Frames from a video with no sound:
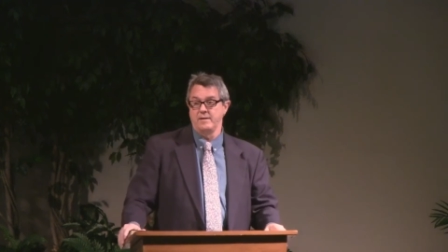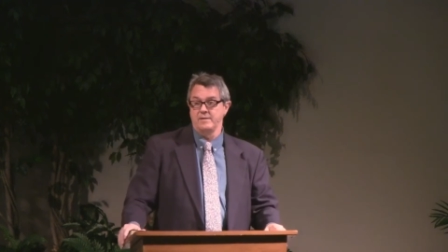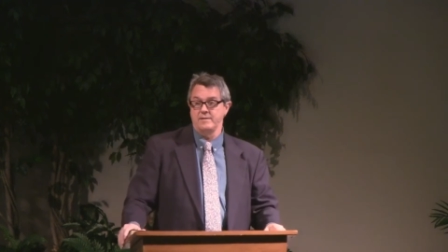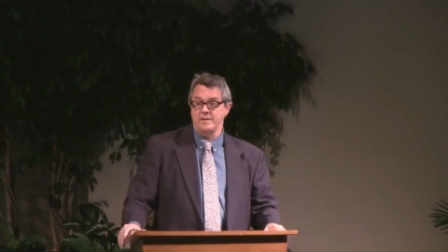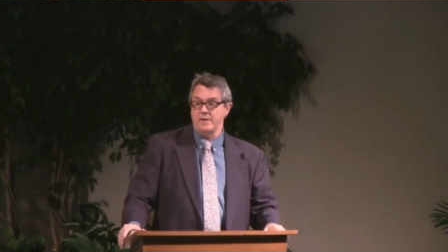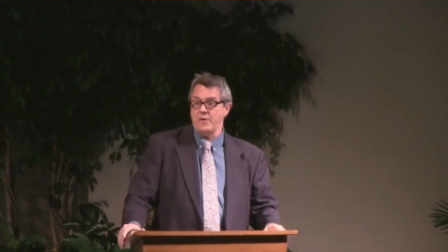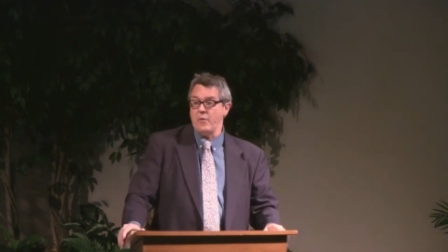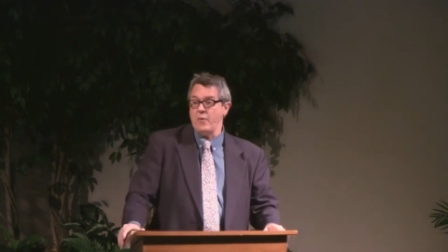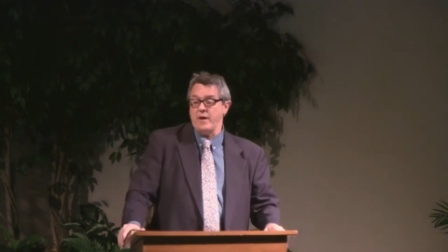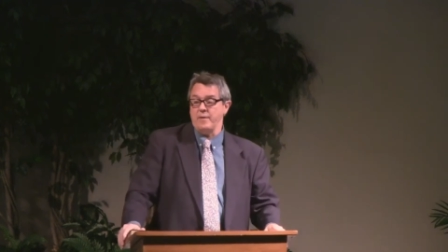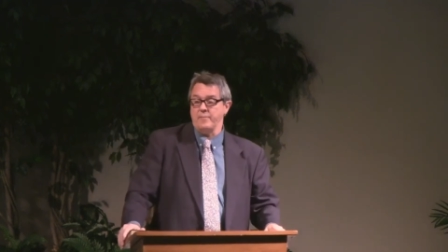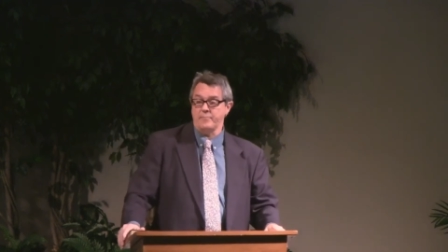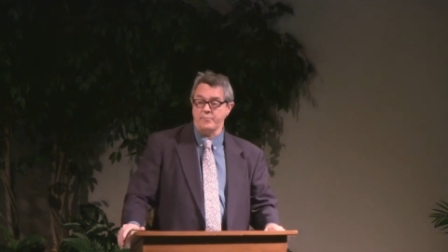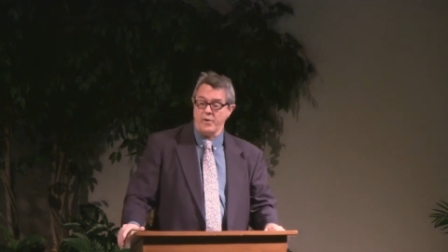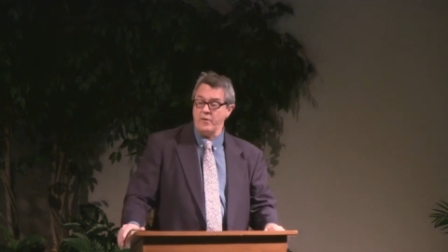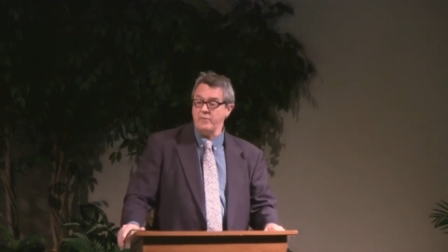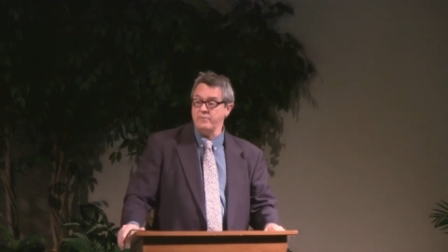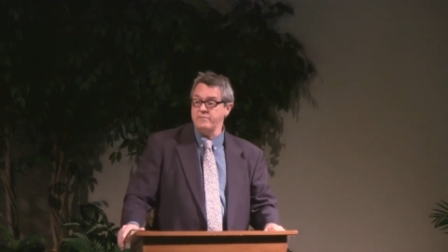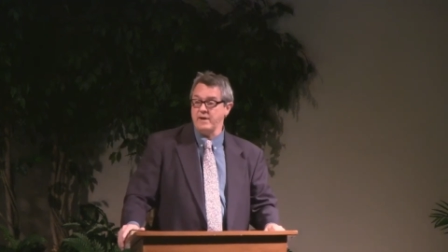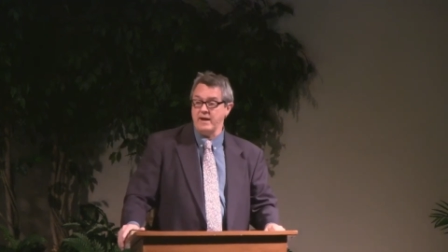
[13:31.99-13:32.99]
to go out and
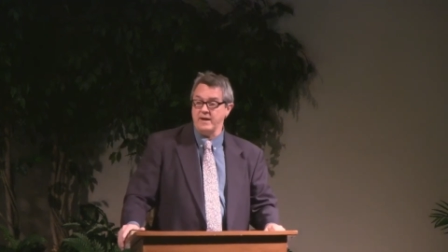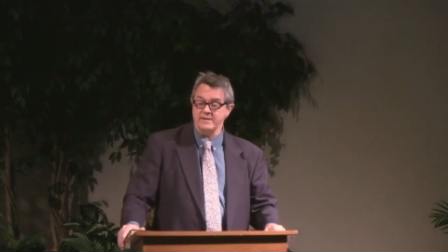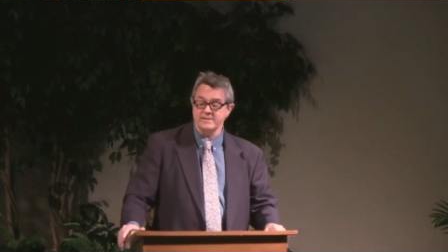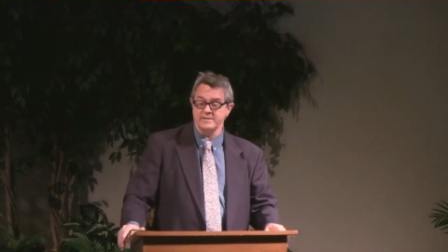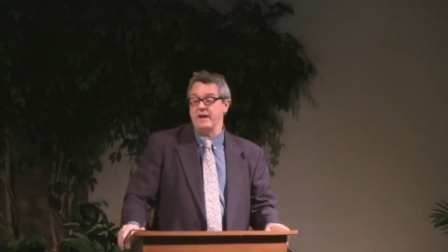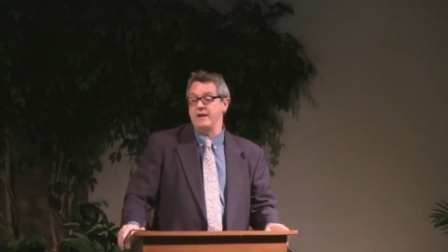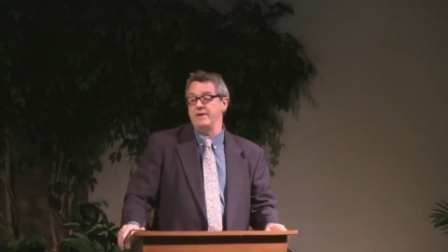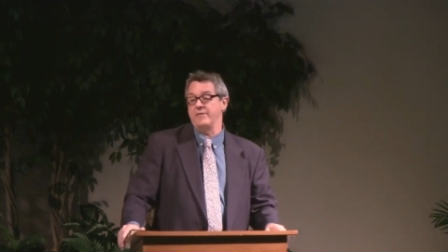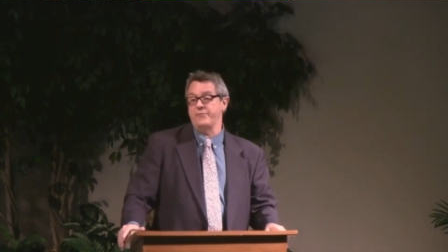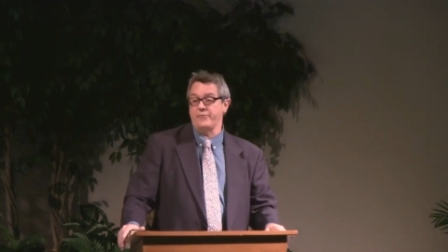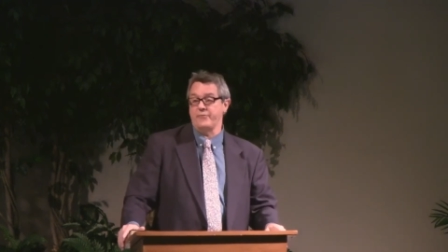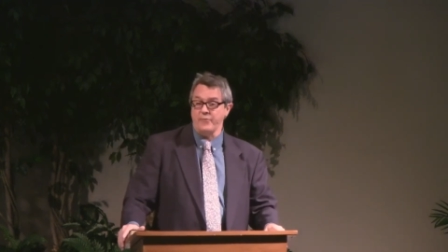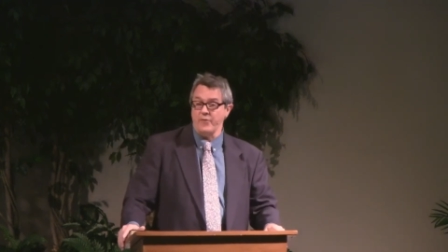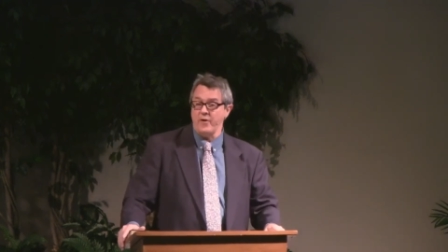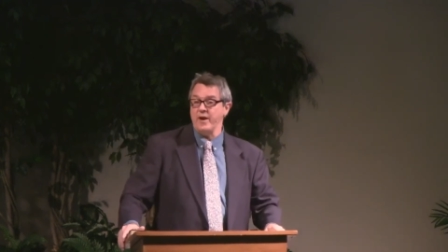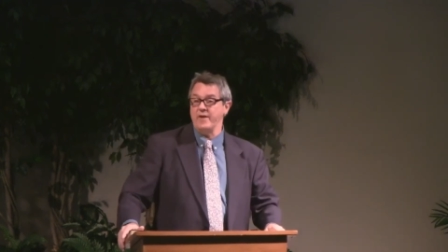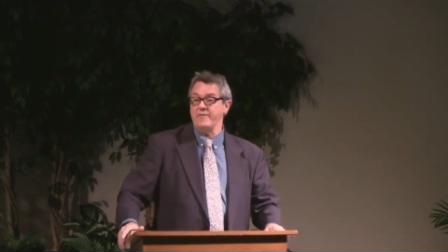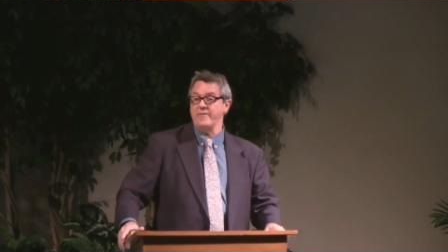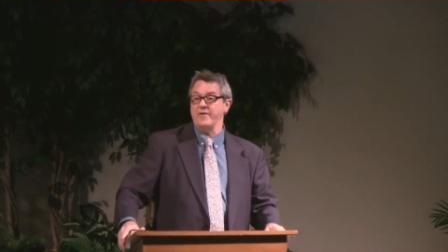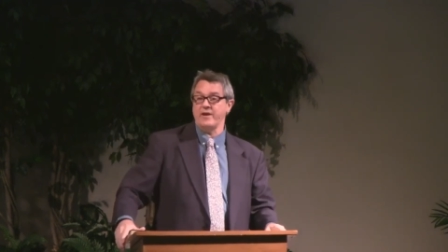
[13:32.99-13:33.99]
protest in
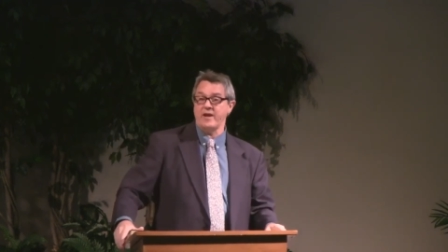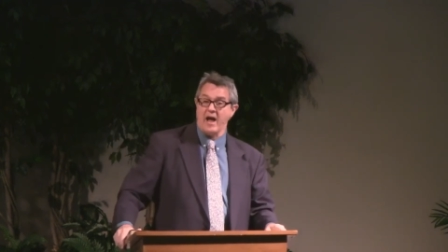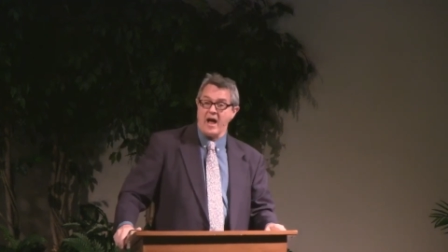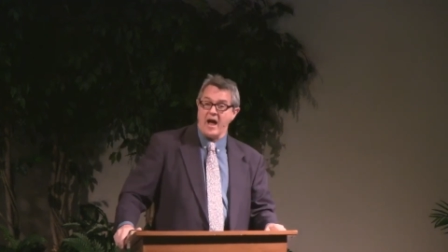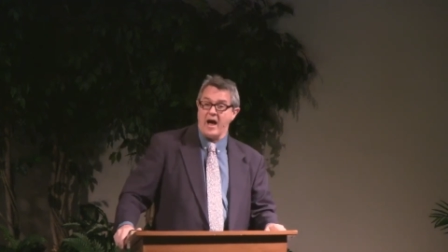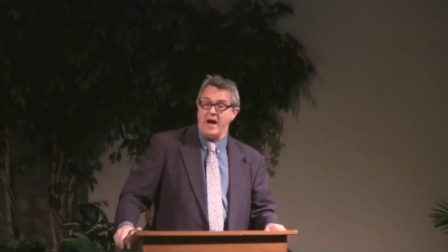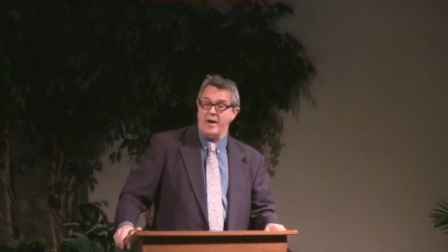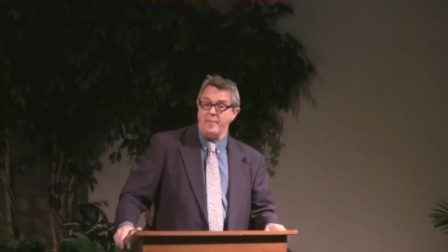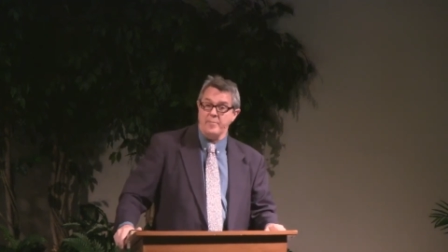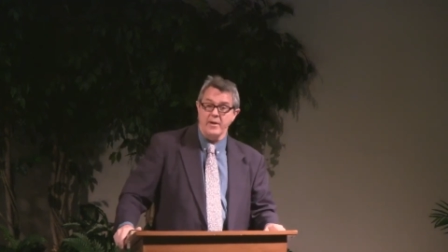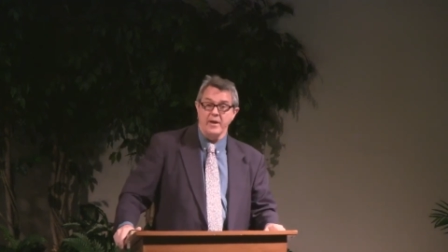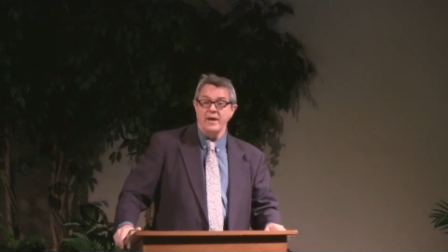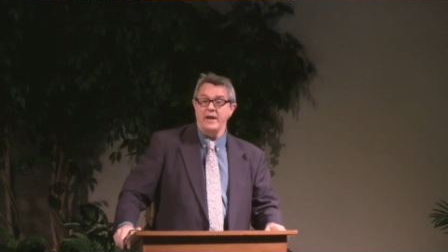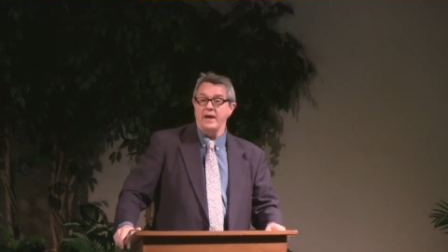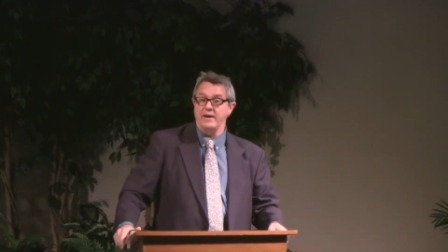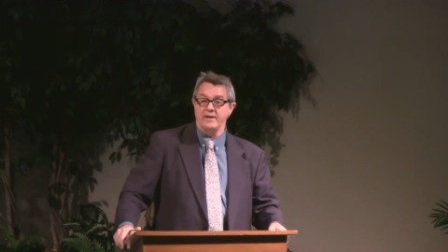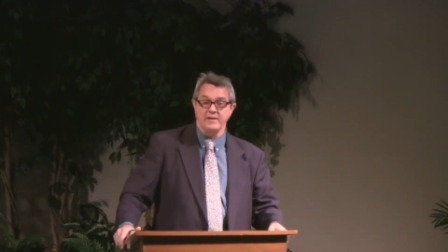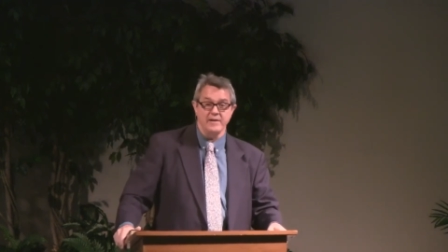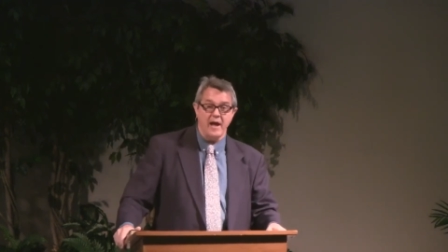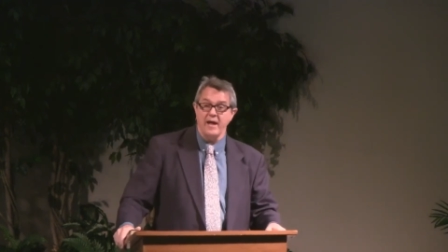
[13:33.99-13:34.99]
front of a cop
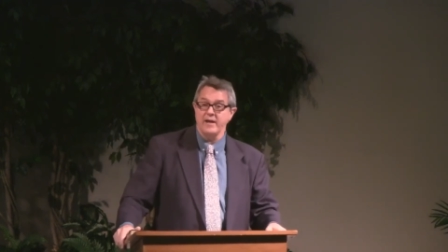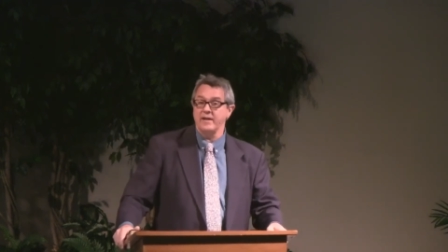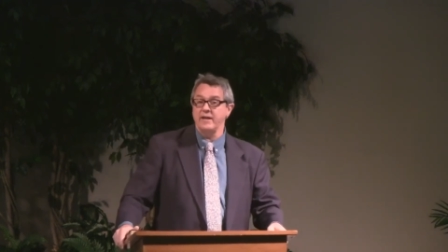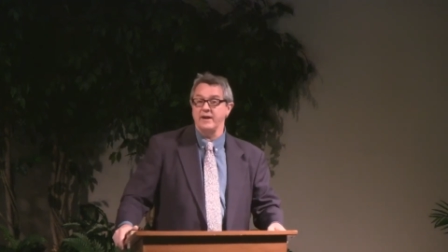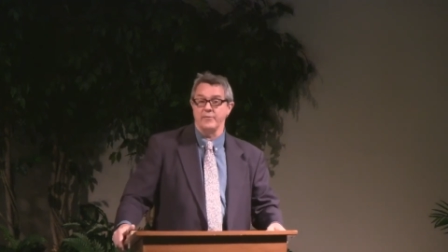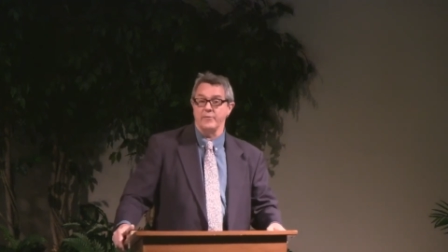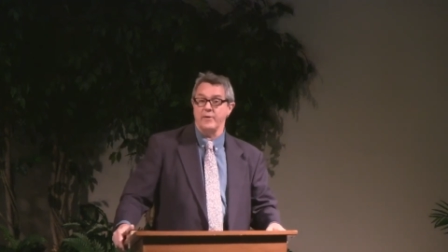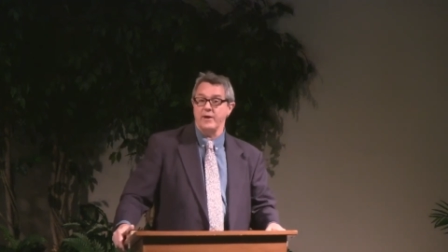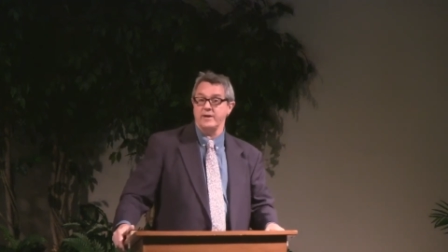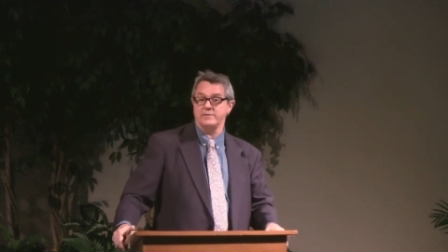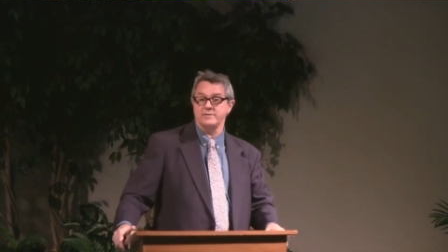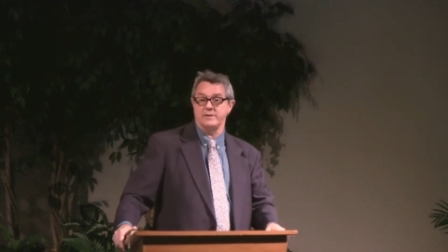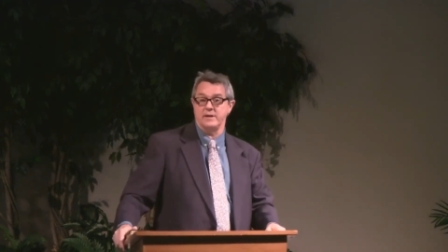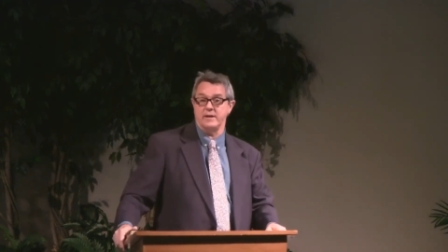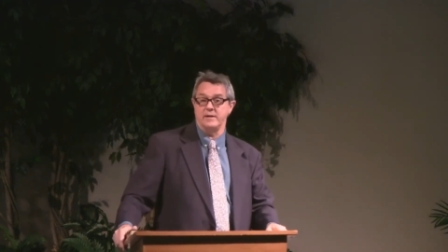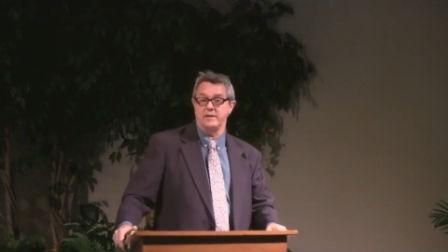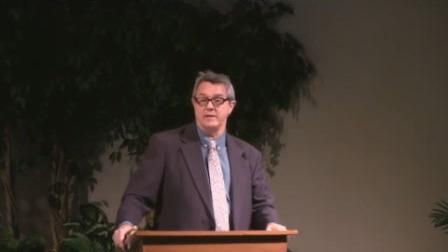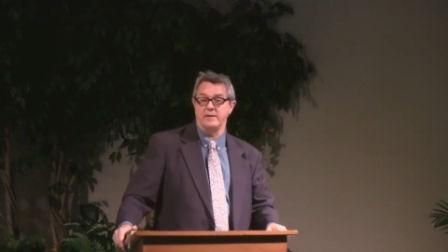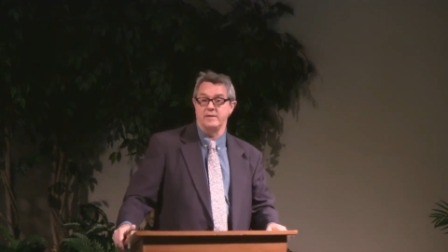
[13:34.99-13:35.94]
and not get arrested.